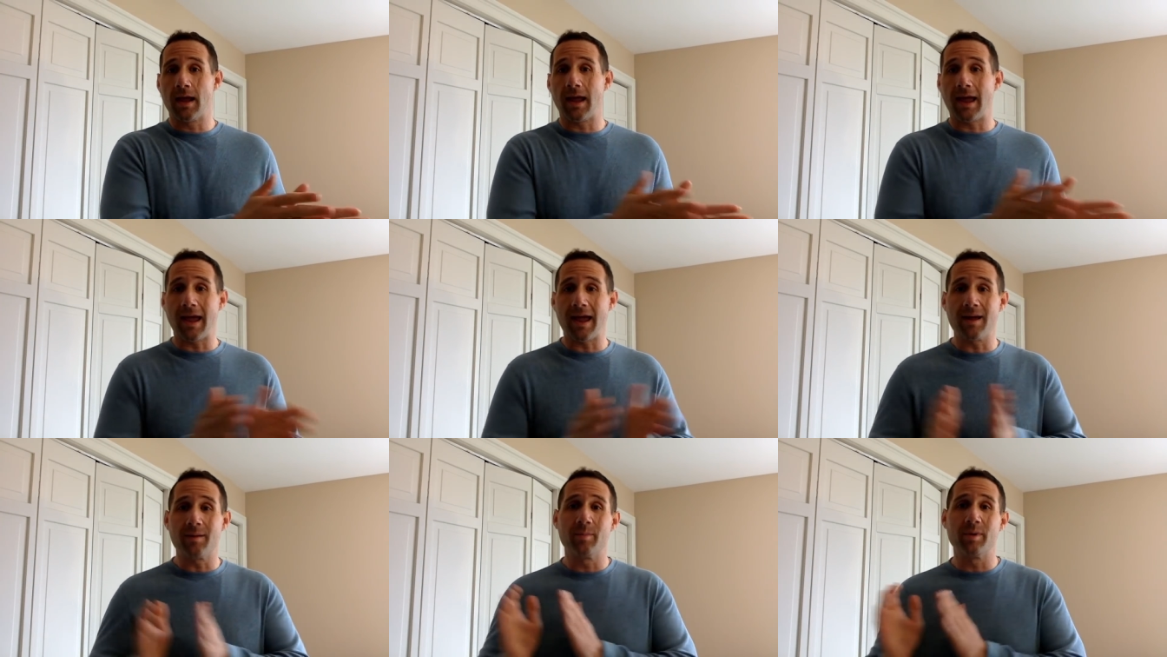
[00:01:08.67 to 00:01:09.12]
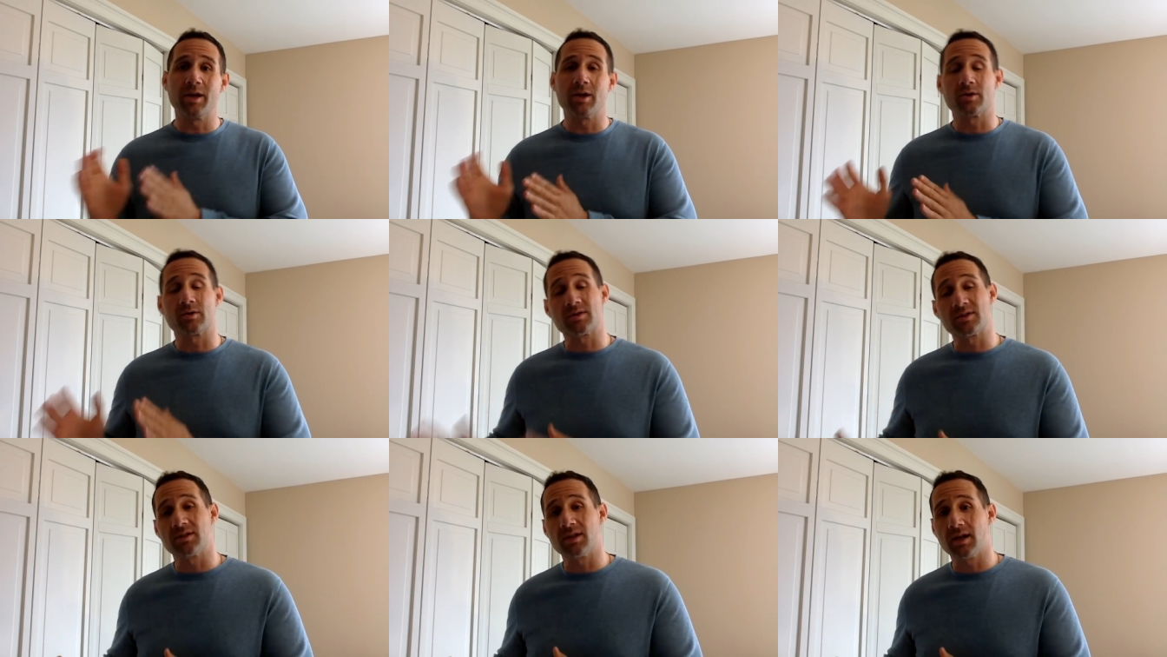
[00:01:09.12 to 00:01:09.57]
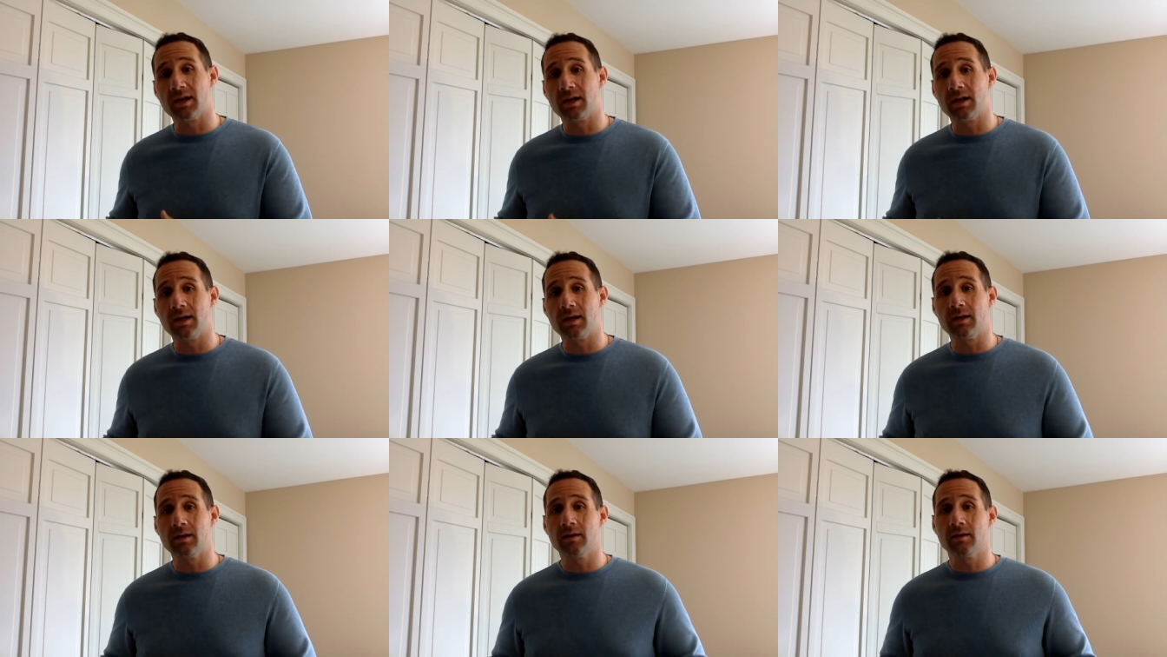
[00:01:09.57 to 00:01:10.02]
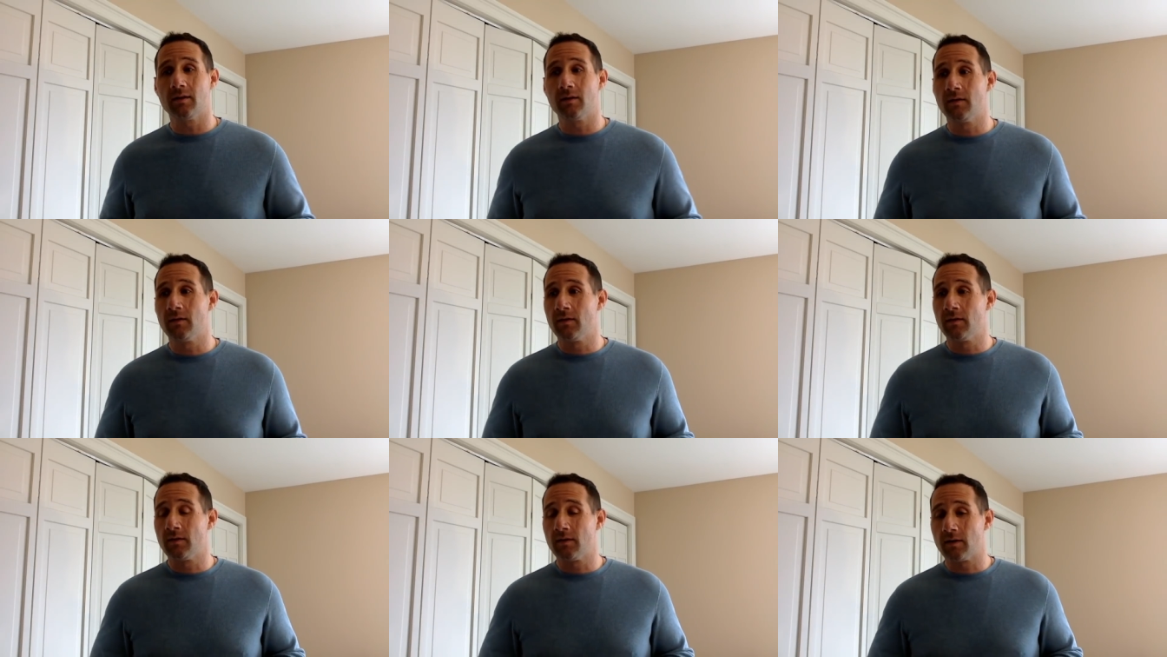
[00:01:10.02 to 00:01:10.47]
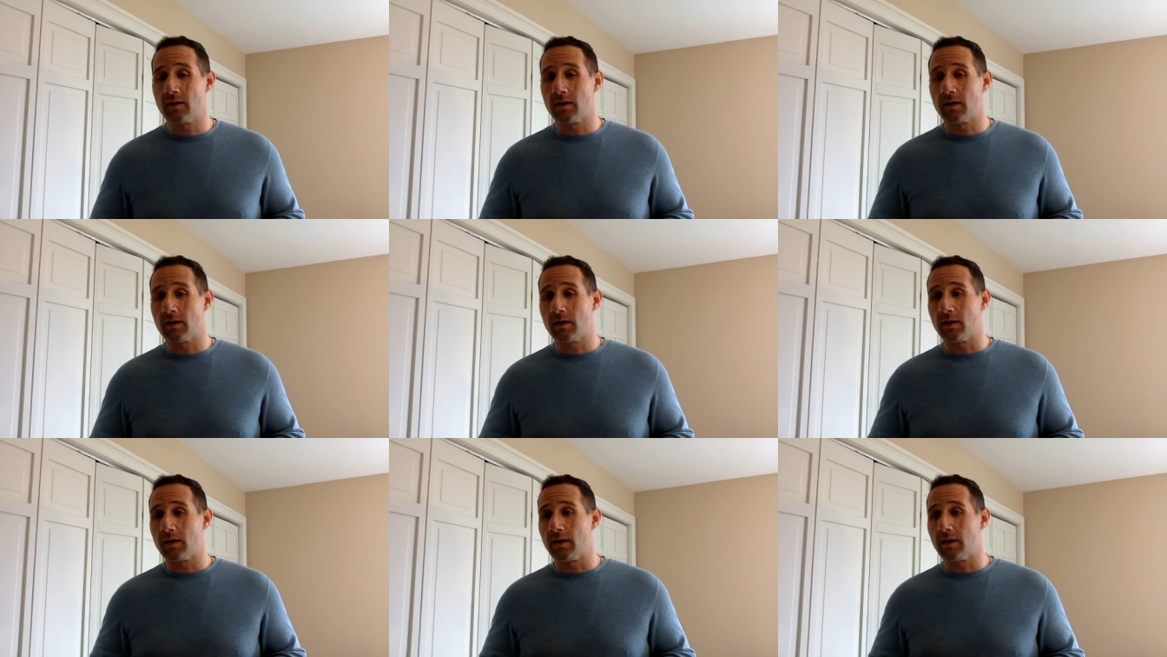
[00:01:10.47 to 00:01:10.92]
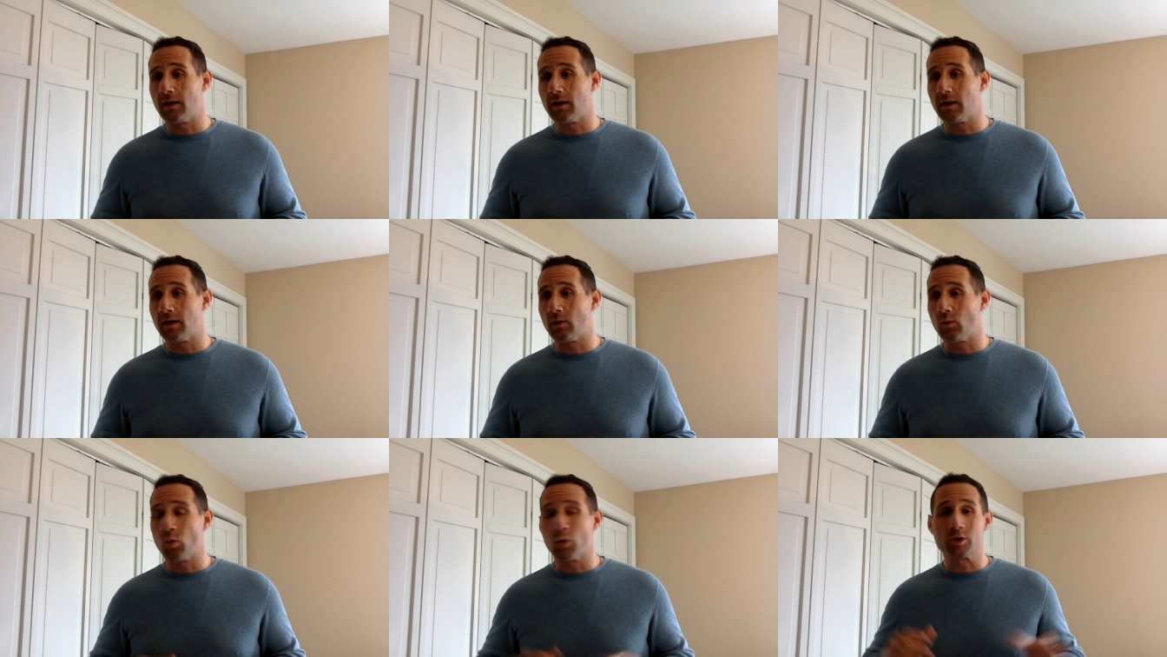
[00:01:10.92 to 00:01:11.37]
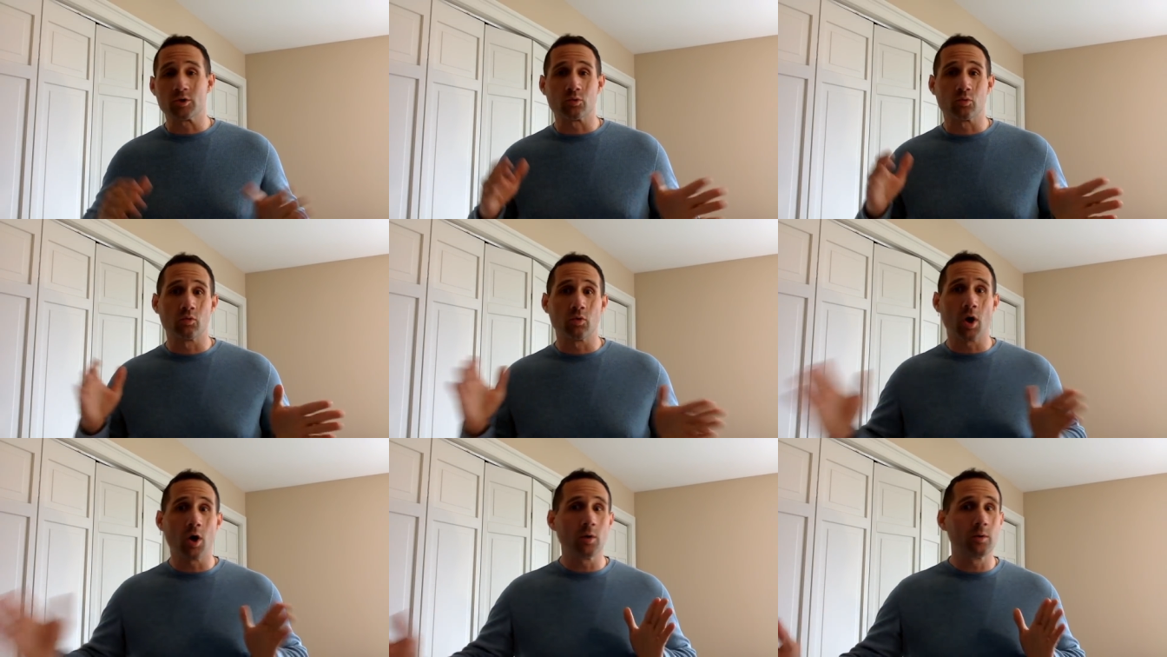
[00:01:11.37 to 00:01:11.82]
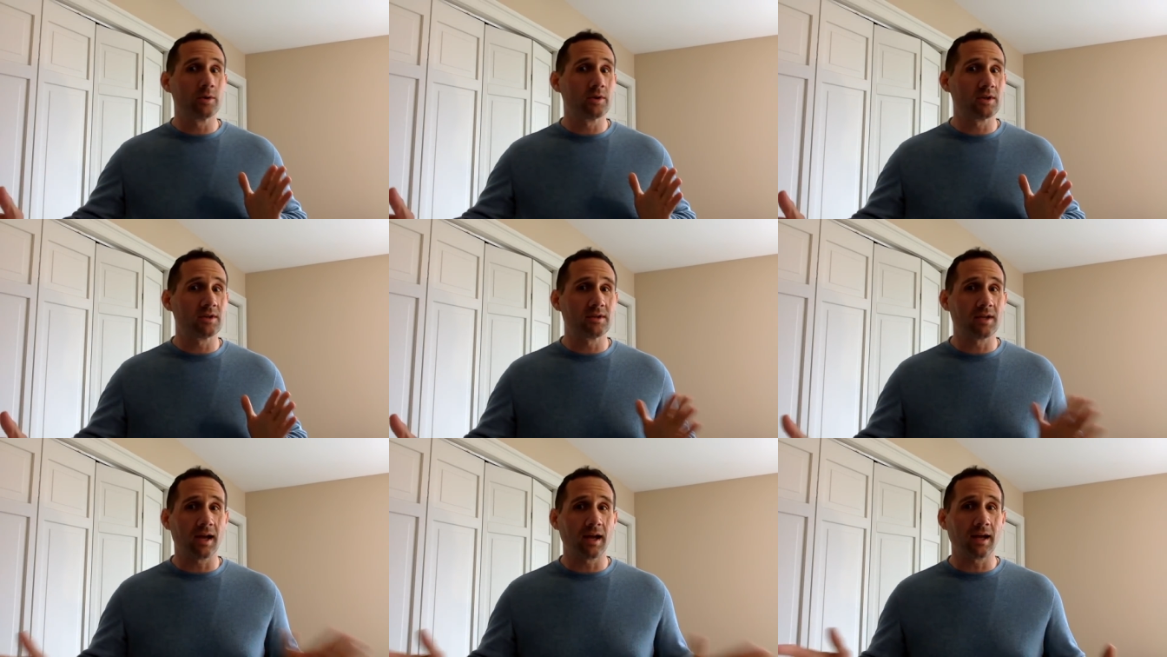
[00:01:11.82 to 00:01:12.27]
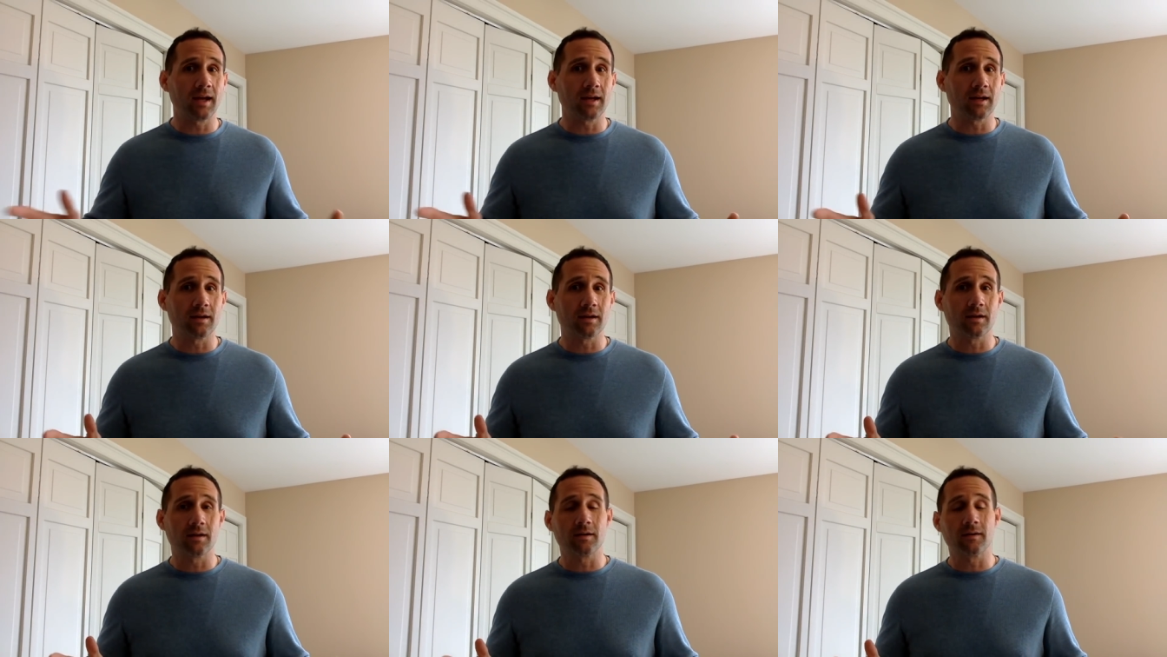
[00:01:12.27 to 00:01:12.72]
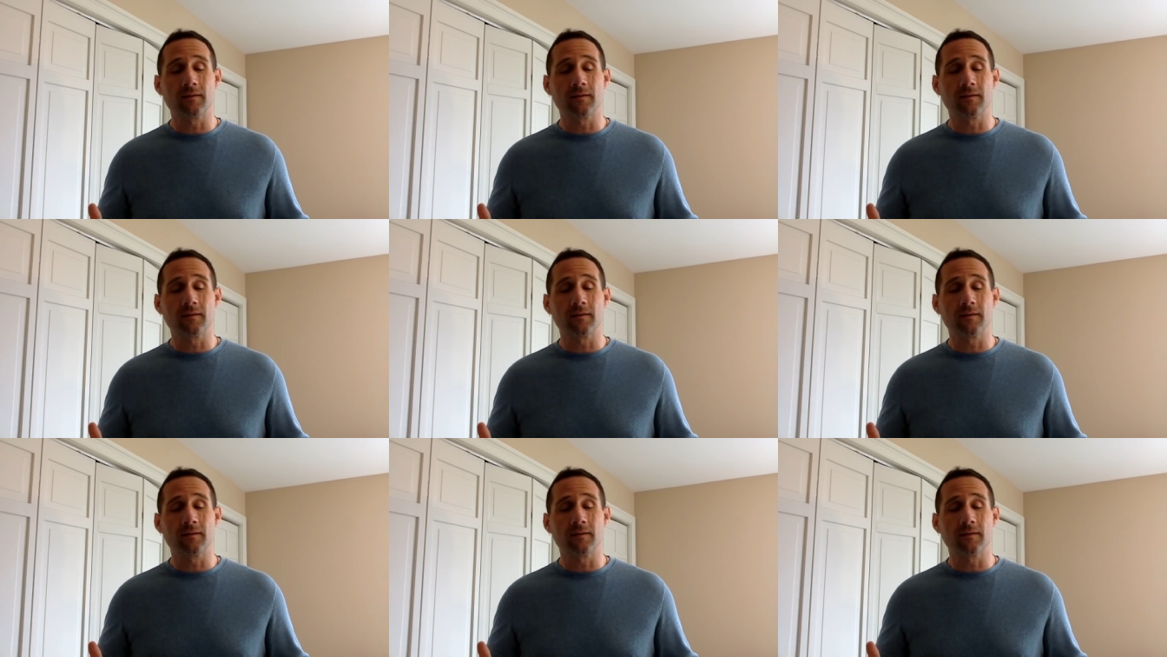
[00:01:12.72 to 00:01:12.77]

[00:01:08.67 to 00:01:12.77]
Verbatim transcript: A, B, or C, which road to take.